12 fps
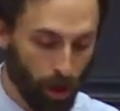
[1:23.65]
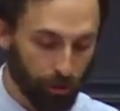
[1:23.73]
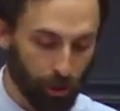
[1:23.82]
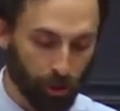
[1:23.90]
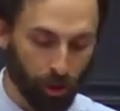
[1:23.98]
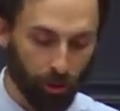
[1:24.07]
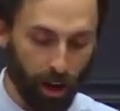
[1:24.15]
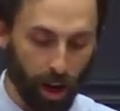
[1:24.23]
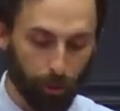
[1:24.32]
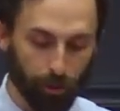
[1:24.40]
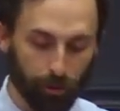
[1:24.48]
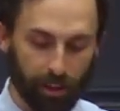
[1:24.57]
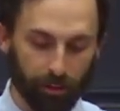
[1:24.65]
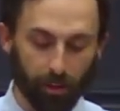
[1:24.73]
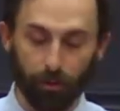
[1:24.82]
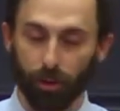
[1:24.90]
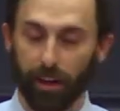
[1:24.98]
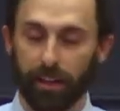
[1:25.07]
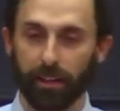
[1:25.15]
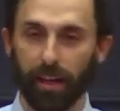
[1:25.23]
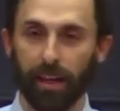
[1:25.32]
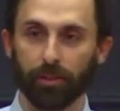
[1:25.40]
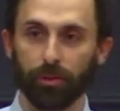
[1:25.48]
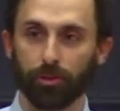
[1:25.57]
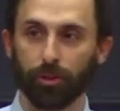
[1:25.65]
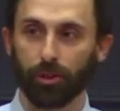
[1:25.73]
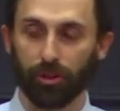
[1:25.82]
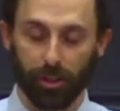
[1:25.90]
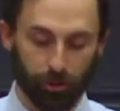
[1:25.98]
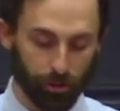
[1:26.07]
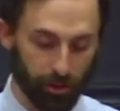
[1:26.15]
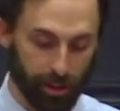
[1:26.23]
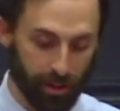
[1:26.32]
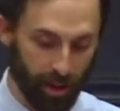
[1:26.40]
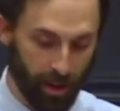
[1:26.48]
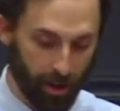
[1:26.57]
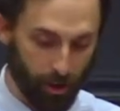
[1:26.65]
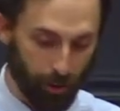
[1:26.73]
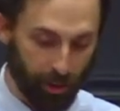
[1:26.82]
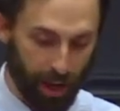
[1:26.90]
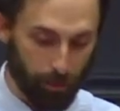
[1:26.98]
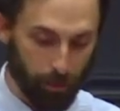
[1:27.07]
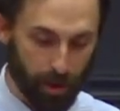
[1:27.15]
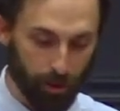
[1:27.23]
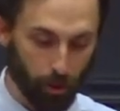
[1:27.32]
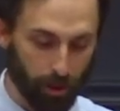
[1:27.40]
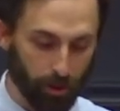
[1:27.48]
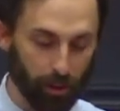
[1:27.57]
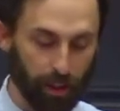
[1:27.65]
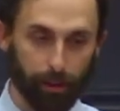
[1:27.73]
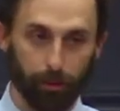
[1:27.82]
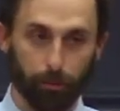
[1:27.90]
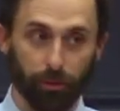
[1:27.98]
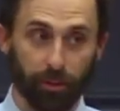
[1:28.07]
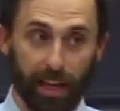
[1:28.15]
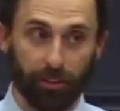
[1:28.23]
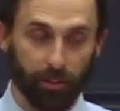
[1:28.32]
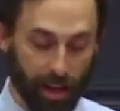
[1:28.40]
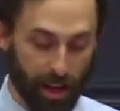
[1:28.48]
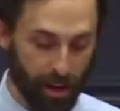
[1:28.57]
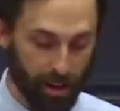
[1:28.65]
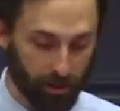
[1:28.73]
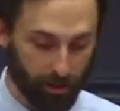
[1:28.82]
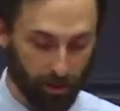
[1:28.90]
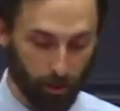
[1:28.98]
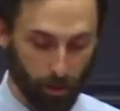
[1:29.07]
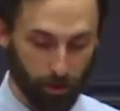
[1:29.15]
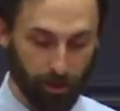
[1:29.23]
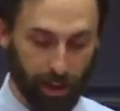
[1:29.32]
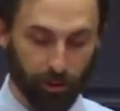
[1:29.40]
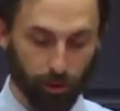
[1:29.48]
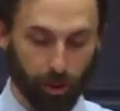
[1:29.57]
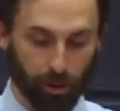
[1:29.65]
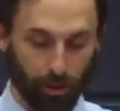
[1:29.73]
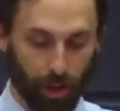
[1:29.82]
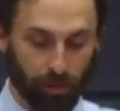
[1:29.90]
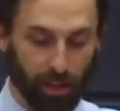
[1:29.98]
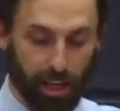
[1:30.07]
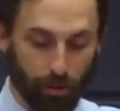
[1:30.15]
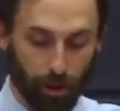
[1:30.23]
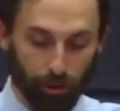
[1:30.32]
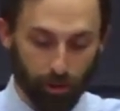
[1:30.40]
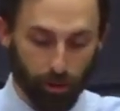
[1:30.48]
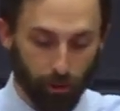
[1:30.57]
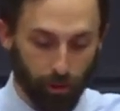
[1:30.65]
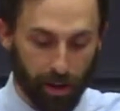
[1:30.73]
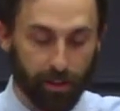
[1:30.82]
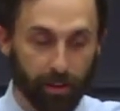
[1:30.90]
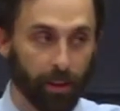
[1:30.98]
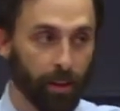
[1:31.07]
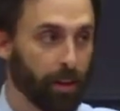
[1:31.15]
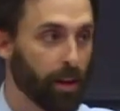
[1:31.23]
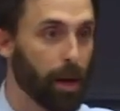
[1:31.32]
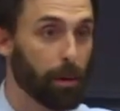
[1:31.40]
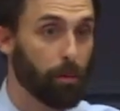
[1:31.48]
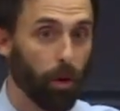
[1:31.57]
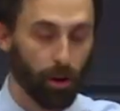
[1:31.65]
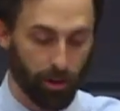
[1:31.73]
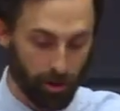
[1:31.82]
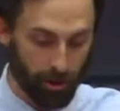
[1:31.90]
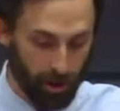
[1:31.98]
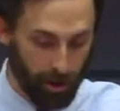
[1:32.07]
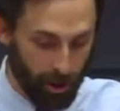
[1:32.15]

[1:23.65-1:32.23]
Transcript: centered on the observation of great days of church history. What that meant was like saints' days, days which various heroes of the faith had been martyred.